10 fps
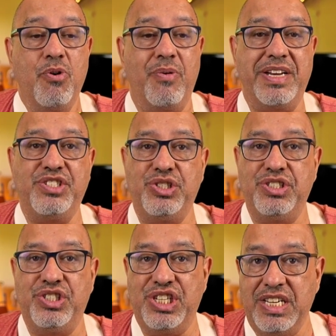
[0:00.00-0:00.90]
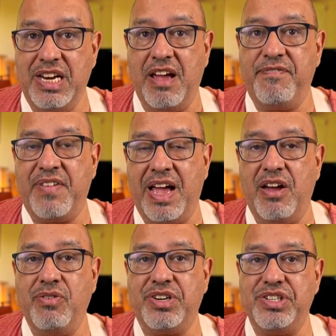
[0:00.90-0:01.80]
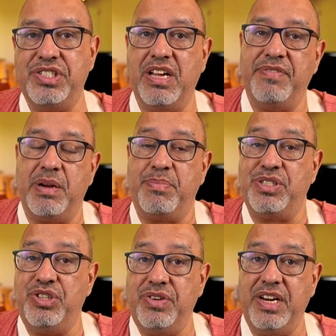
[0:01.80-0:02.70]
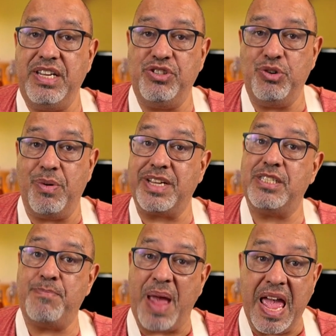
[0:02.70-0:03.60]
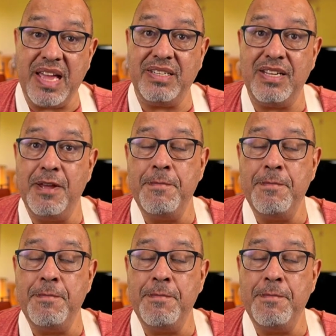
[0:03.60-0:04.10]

When Gina found herself an opportunity to expand,